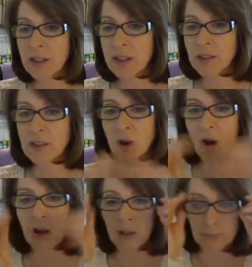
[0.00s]

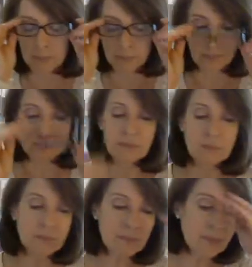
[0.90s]
installer.
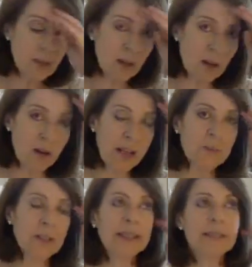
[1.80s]
Oh,
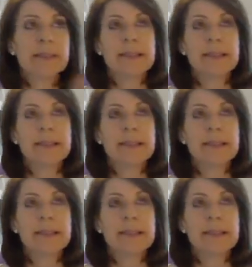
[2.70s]
Emily.